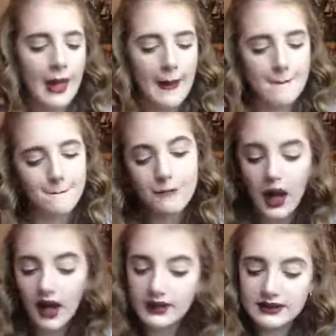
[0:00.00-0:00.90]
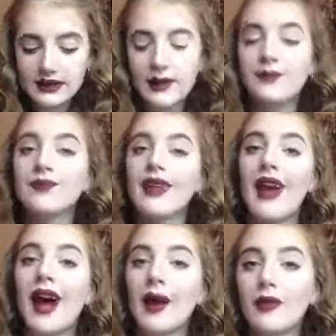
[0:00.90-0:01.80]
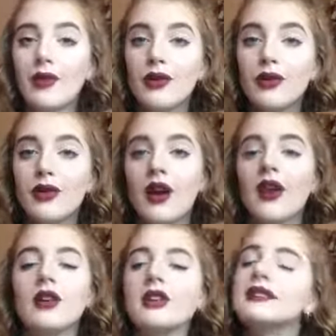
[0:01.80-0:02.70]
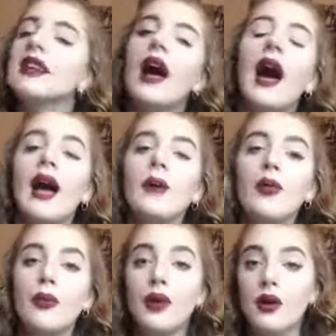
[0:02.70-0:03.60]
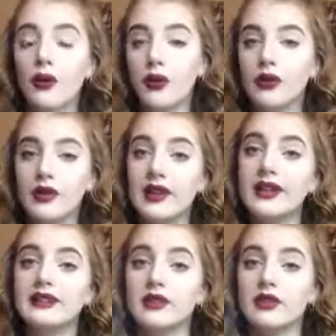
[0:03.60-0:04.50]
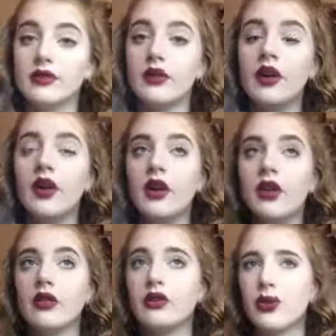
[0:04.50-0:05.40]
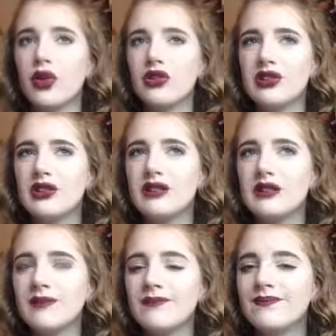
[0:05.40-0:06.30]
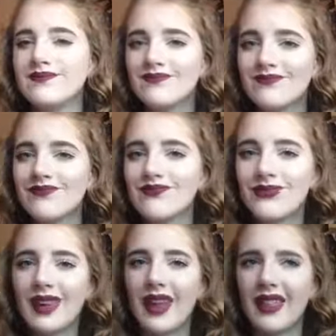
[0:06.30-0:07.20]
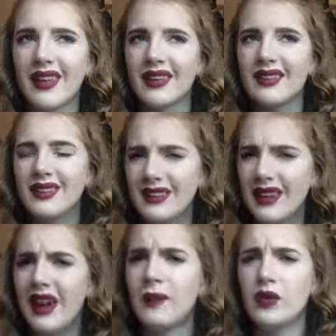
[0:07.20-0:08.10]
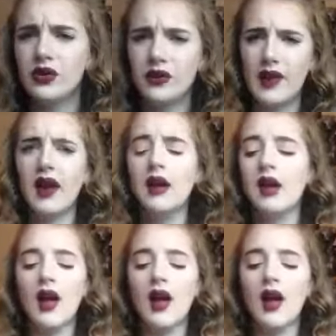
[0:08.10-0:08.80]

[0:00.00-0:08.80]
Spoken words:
but I will go through the colours. I will put in overlays of the swatches, I think. Yeah, I'm going to do that.